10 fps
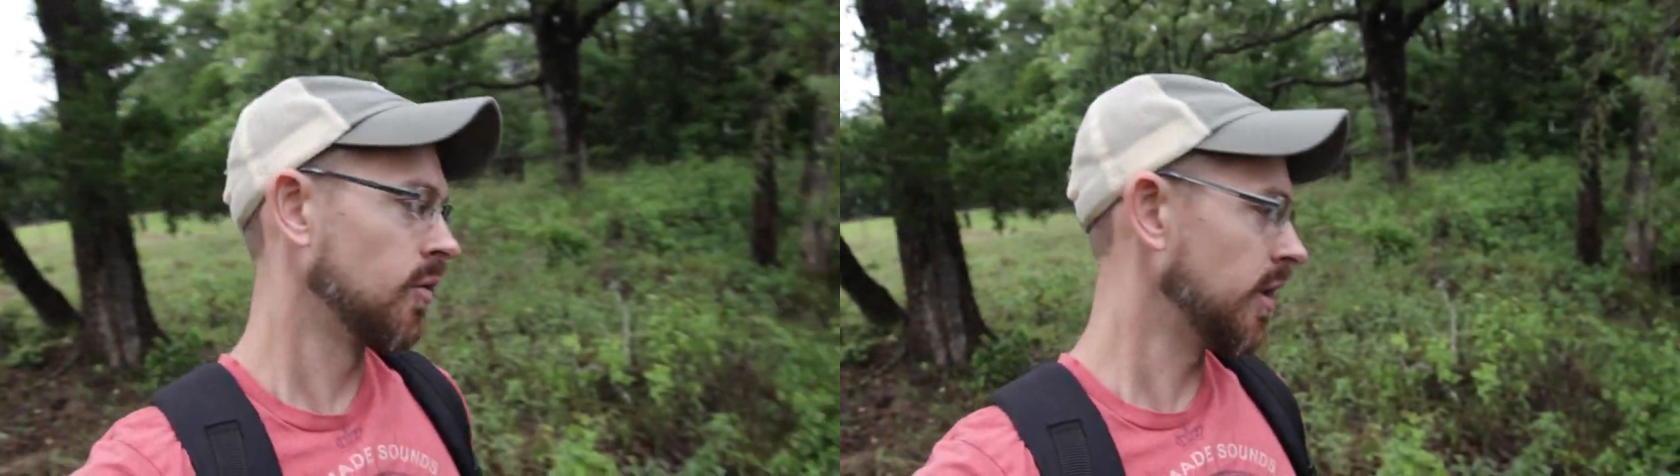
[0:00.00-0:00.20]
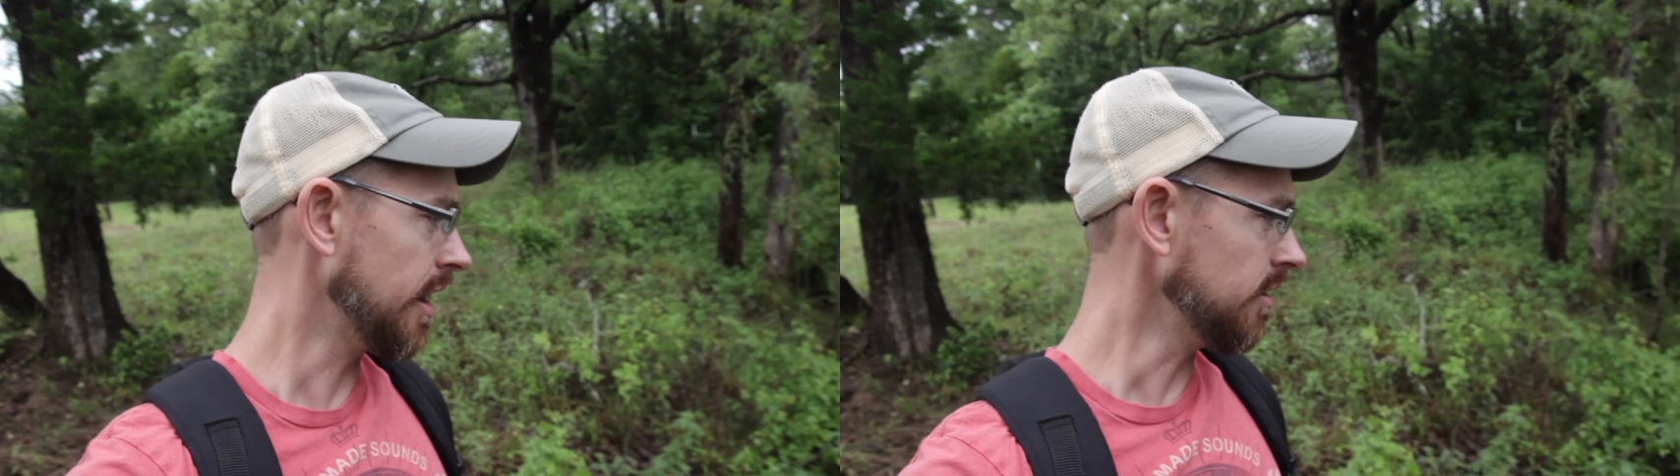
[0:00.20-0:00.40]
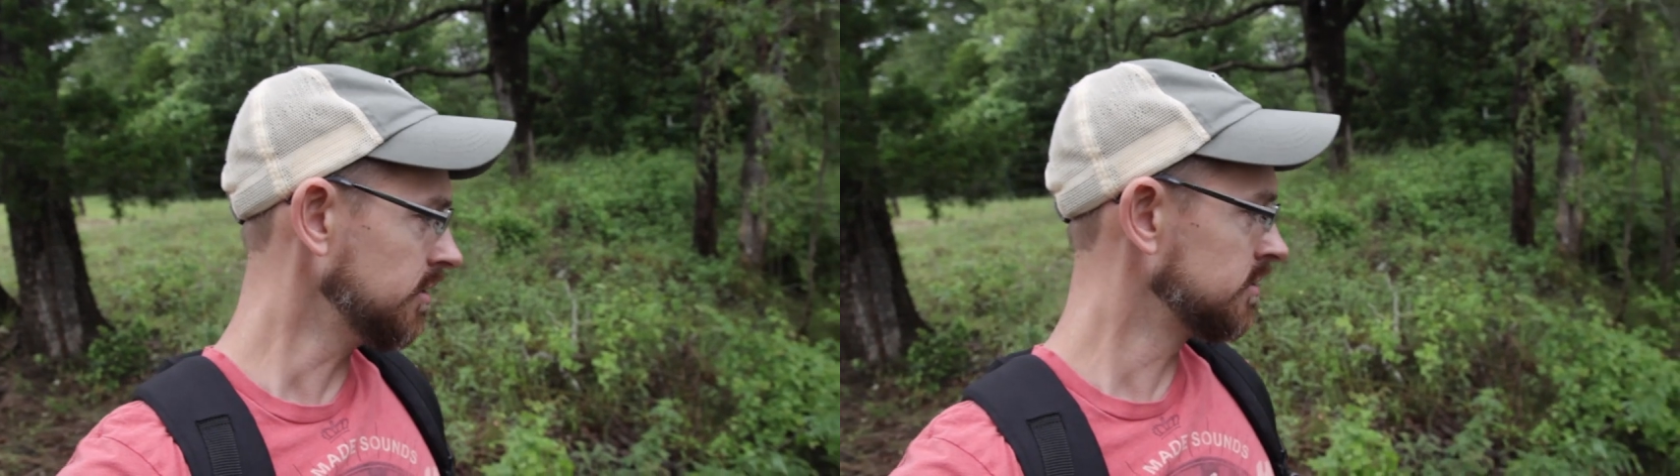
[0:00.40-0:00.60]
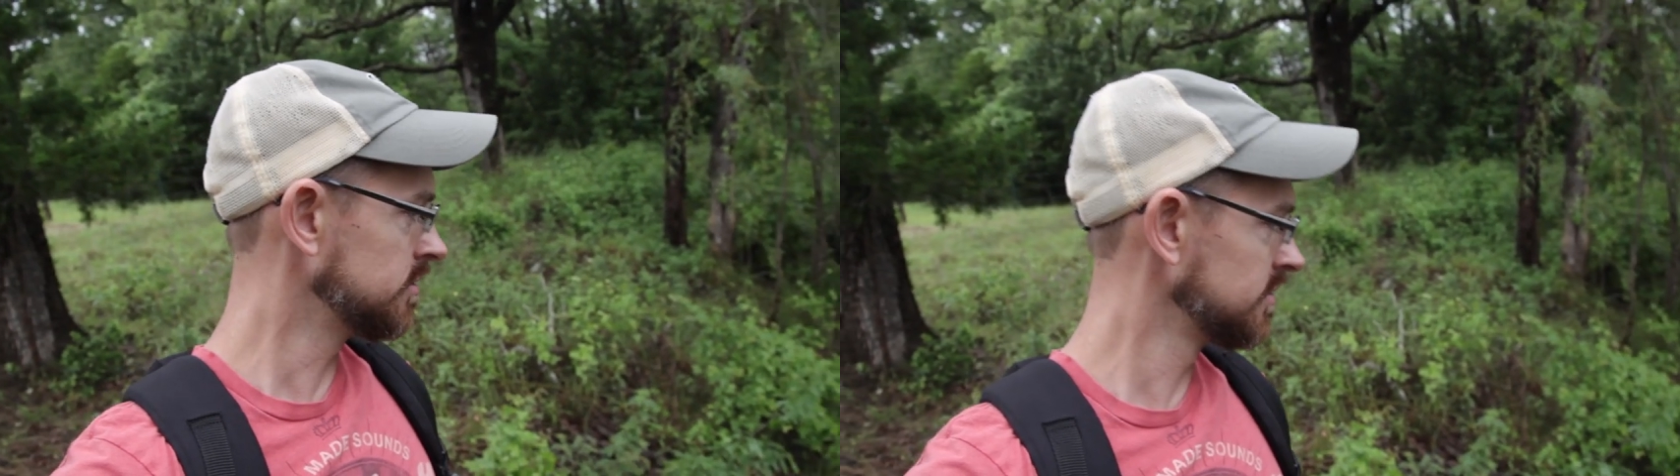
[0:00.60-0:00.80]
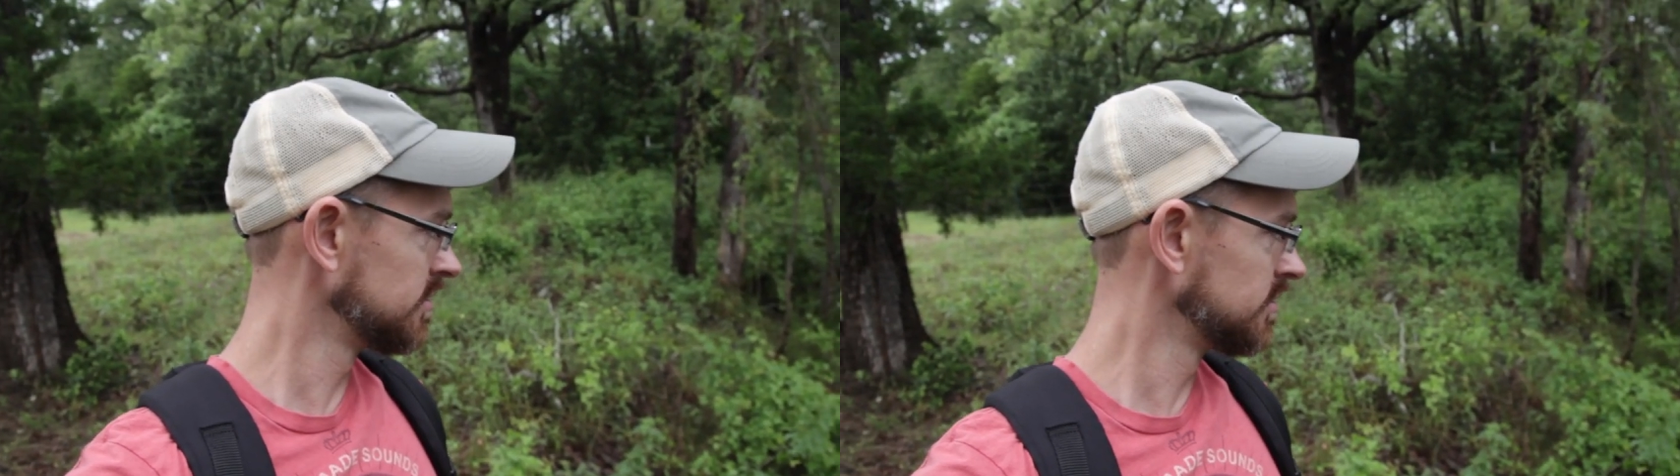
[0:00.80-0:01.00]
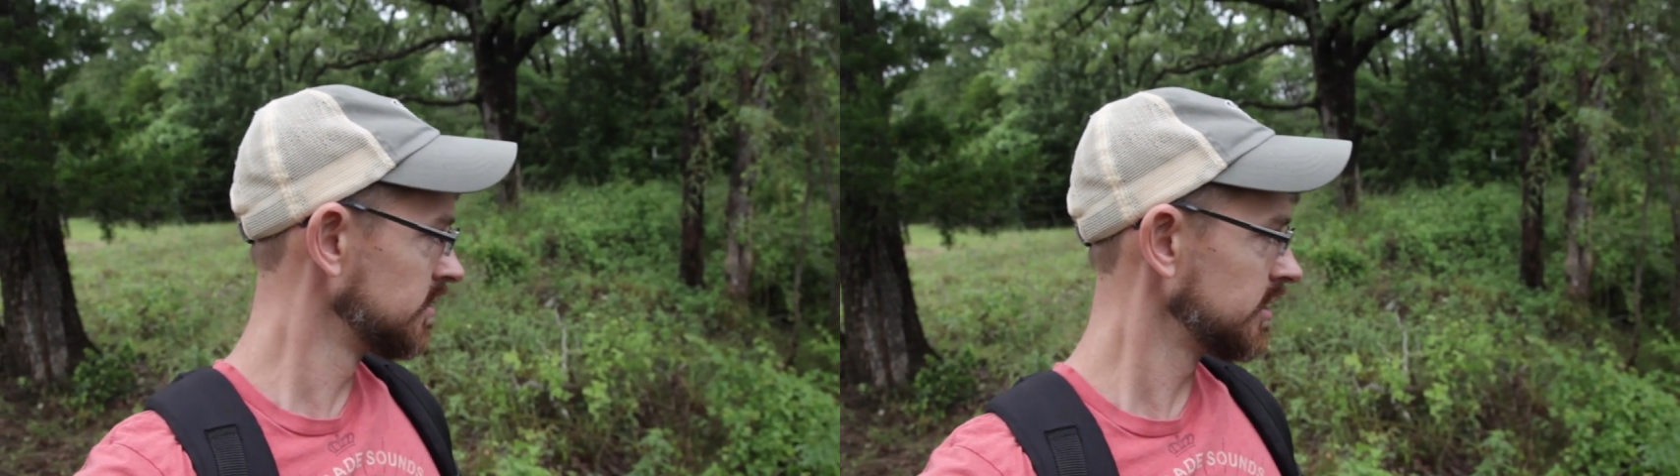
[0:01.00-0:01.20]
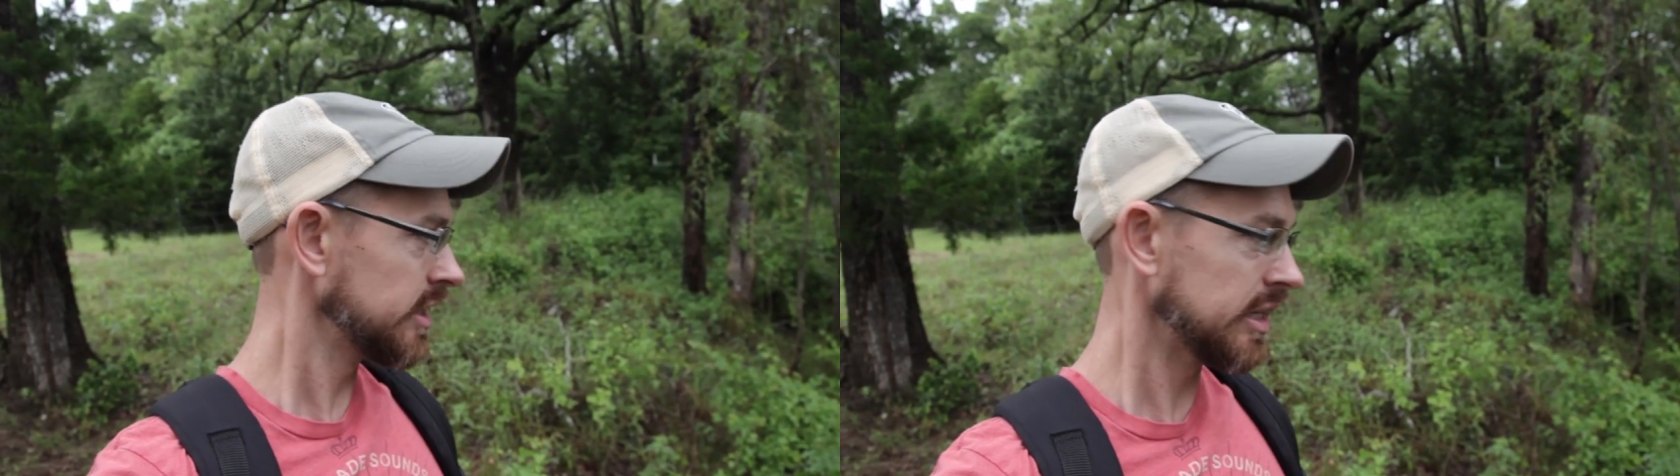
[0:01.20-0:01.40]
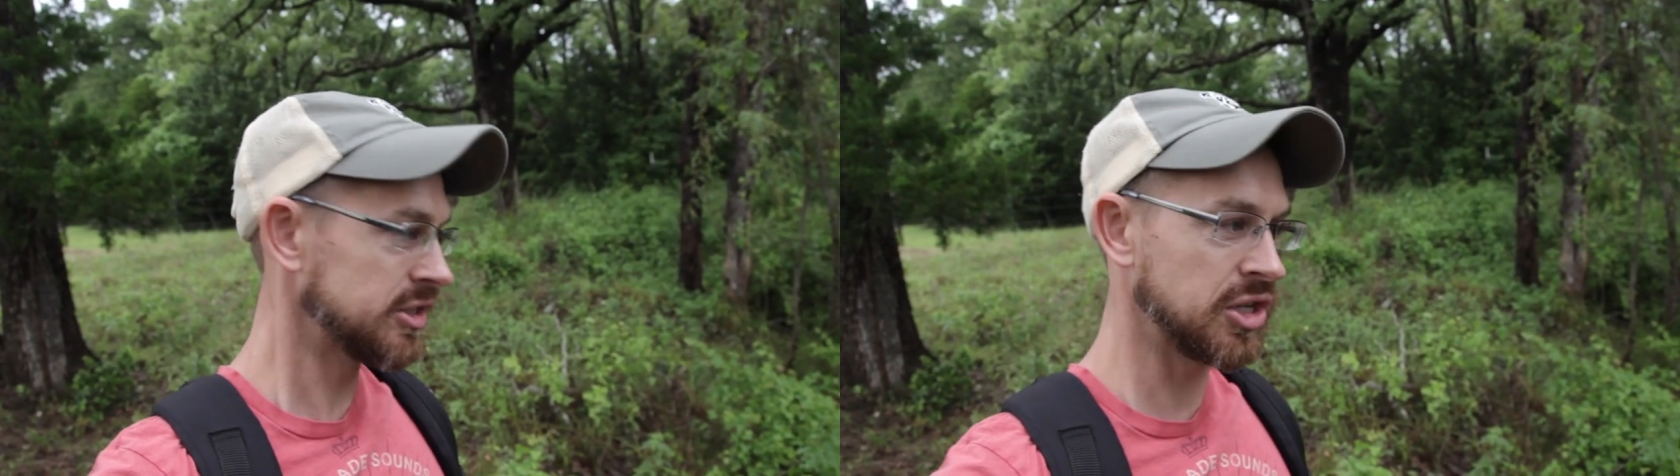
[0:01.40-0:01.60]
Well,
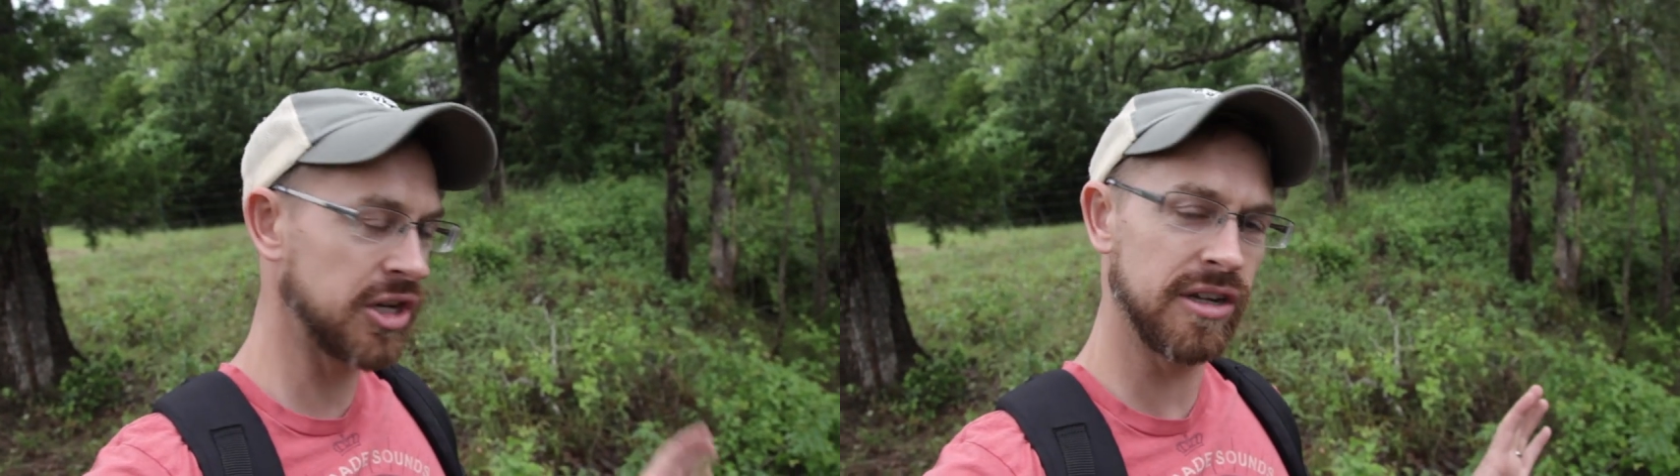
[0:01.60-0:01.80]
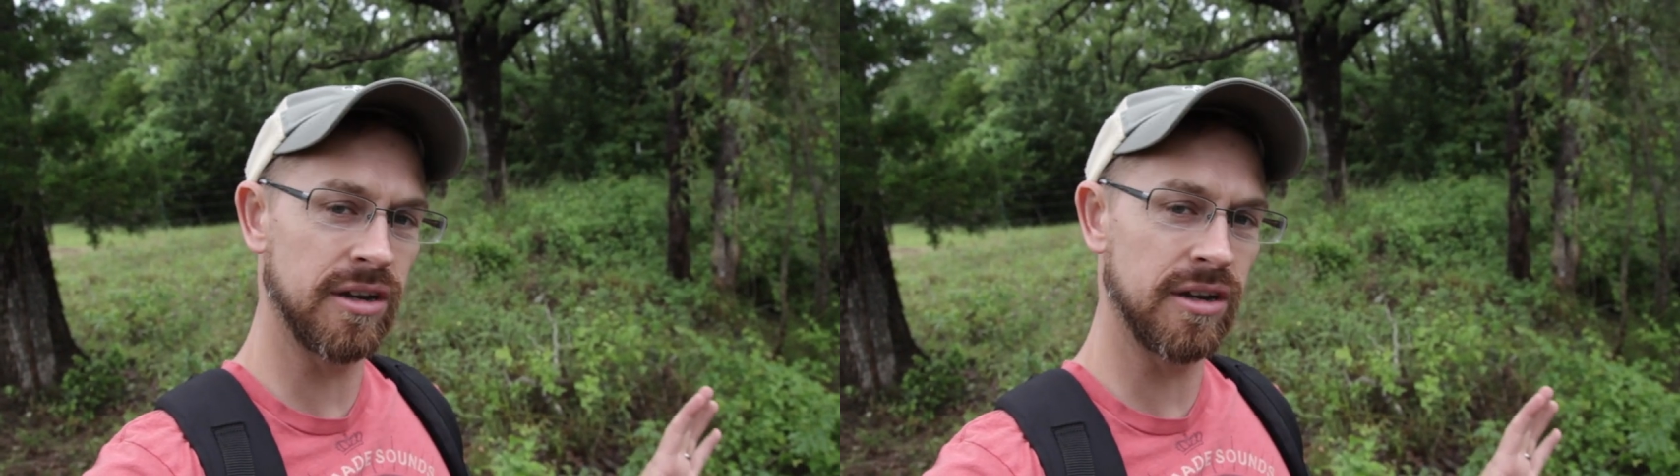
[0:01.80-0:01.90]
it's good